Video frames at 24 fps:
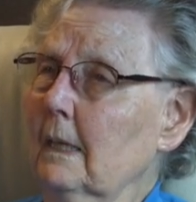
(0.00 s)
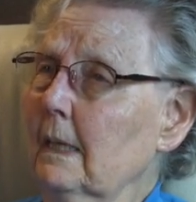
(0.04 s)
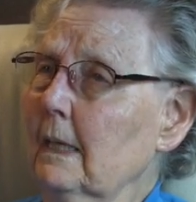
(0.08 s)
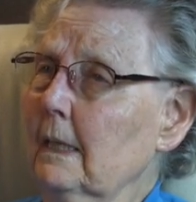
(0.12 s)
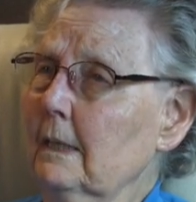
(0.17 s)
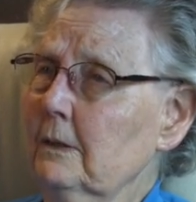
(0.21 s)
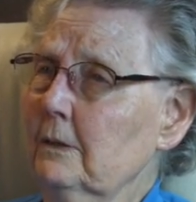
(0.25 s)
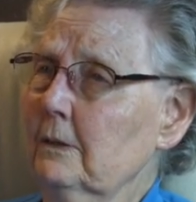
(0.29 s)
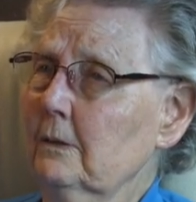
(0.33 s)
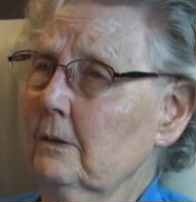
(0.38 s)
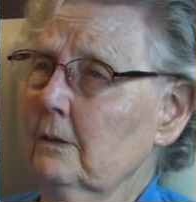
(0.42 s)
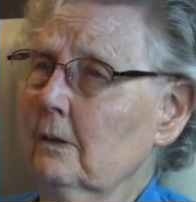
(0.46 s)

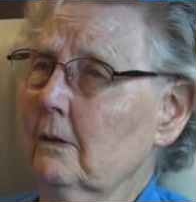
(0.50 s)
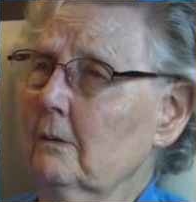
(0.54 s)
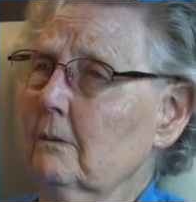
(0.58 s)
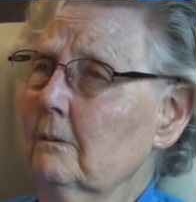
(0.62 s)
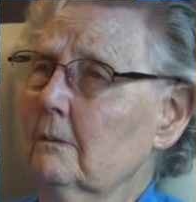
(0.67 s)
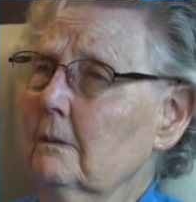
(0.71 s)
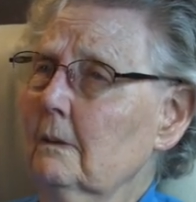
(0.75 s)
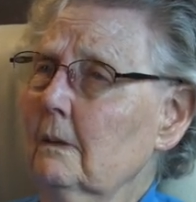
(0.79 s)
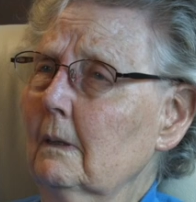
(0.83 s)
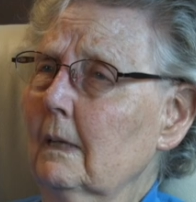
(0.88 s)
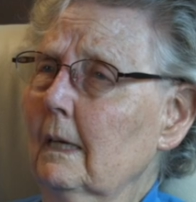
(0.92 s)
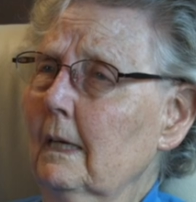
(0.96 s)
And you
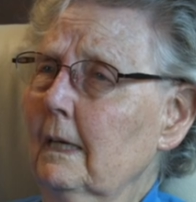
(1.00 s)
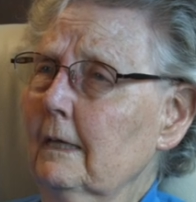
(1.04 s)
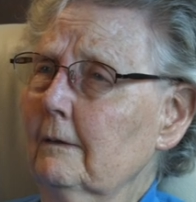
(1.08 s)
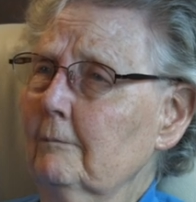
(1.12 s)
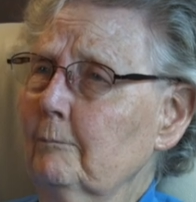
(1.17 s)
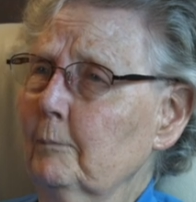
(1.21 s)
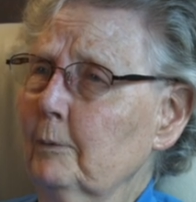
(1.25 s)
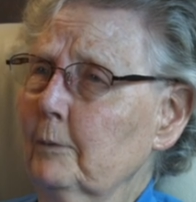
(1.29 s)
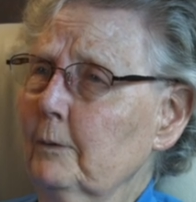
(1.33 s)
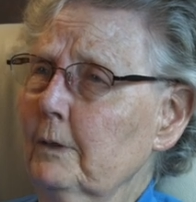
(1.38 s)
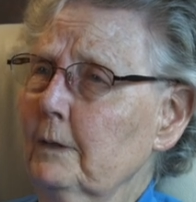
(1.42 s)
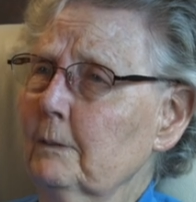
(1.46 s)
know, I have
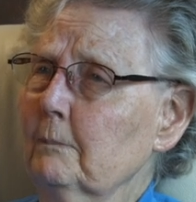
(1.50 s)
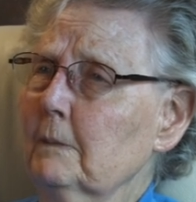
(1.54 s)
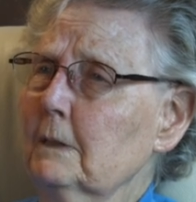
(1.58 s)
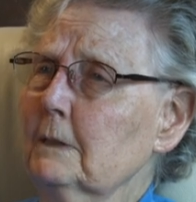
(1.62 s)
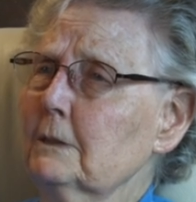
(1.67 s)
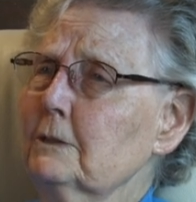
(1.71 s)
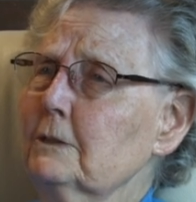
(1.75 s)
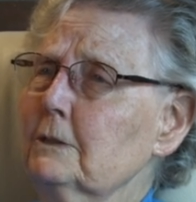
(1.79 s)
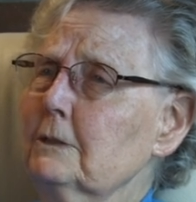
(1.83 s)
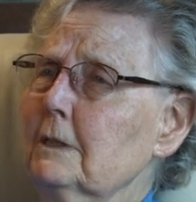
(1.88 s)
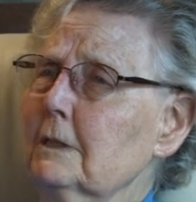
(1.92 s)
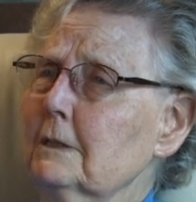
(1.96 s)
pretty
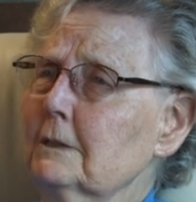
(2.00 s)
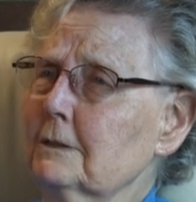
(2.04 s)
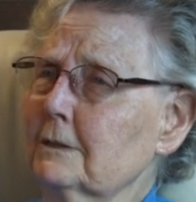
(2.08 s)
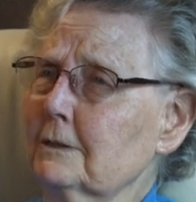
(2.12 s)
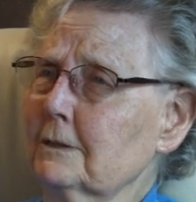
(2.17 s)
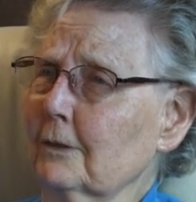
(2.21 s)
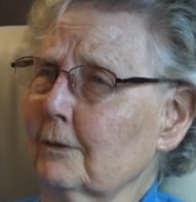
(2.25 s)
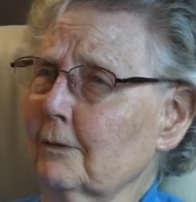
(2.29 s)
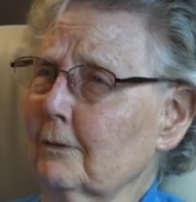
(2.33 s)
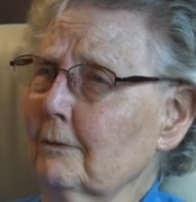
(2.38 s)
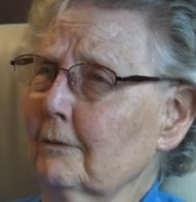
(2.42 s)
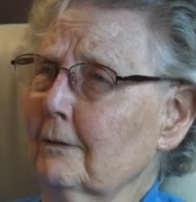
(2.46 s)
much done
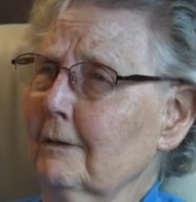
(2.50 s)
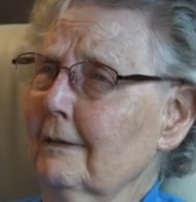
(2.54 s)
so